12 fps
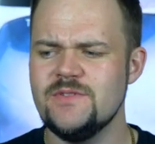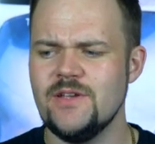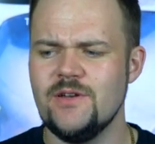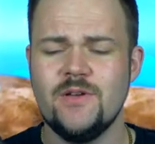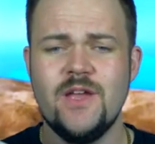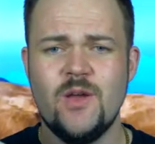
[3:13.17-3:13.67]

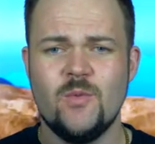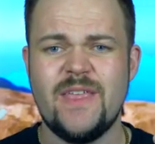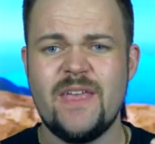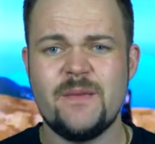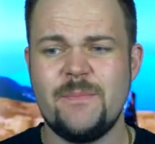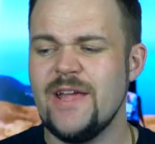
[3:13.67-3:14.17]
so
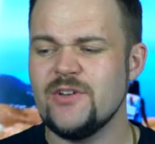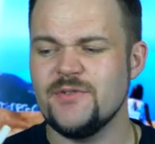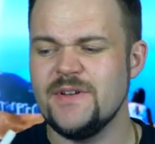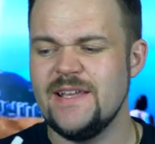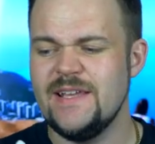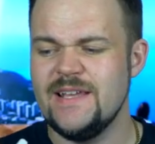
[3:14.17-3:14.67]
without the
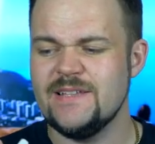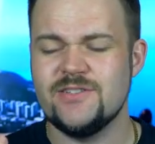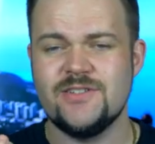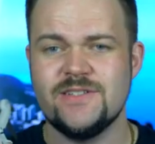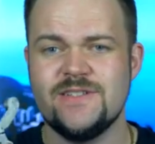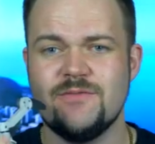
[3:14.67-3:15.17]
battery, it's
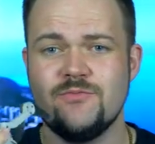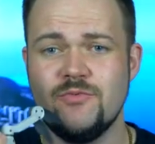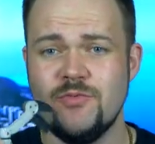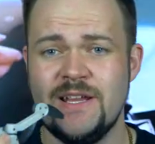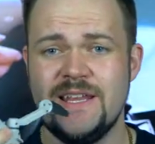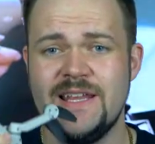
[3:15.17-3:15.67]
just a
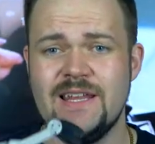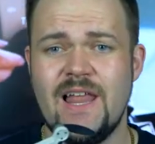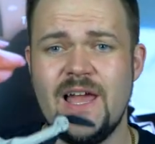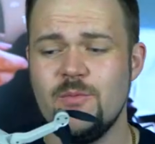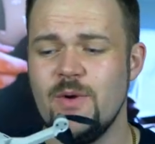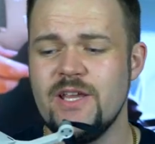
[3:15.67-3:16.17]
really
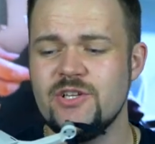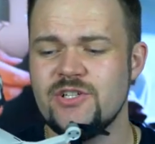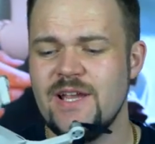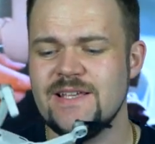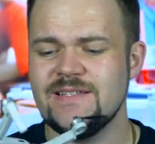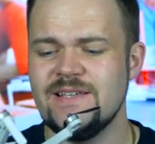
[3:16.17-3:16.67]
lightweight
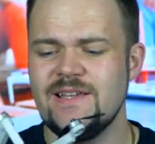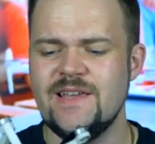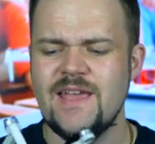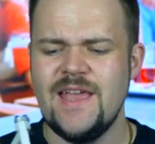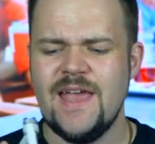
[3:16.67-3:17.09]
chassis.